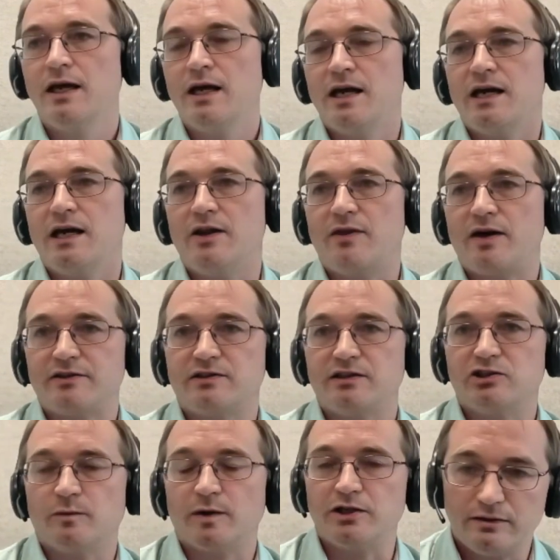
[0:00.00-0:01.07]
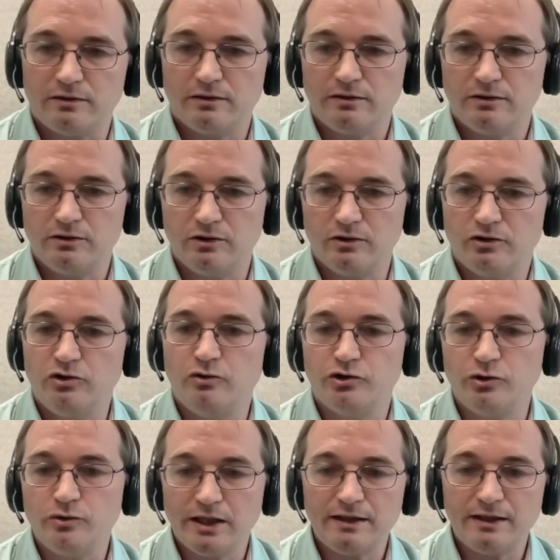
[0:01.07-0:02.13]
In that situation, you do need
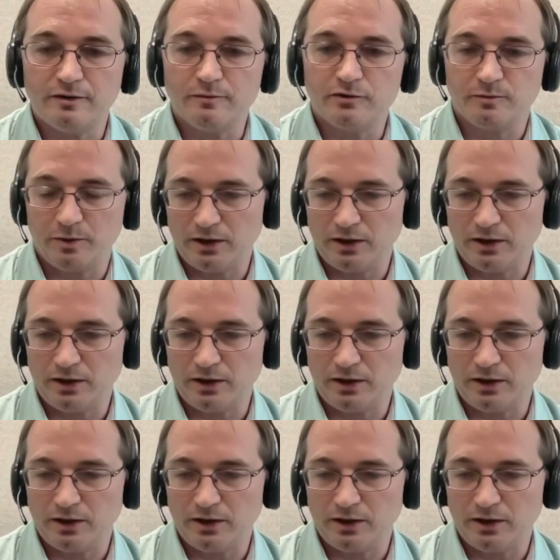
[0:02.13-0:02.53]
them to be